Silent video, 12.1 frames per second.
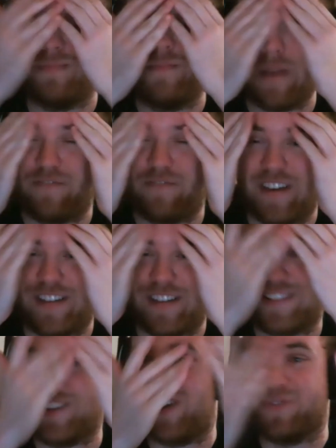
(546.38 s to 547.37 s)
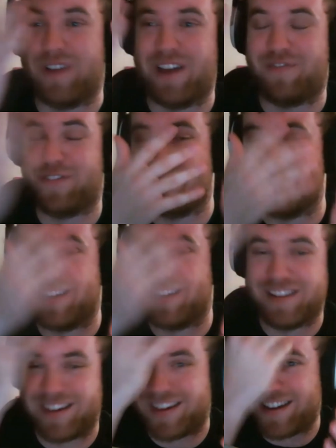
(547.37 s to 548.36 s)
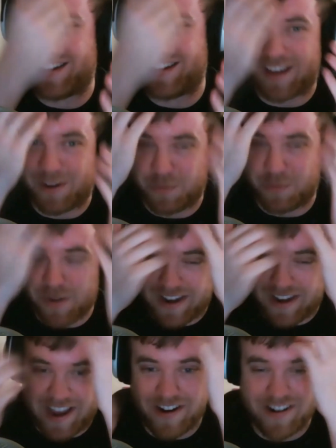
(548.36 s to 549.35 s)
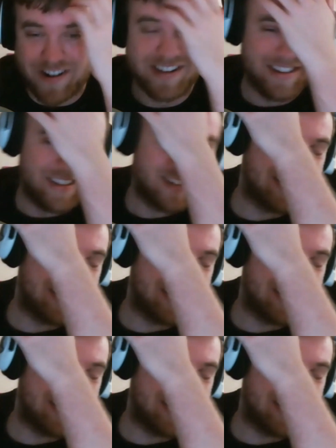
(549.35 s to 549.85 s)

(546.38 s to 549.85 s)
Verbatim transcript: my face is all red from the the heat. I got wet hair from the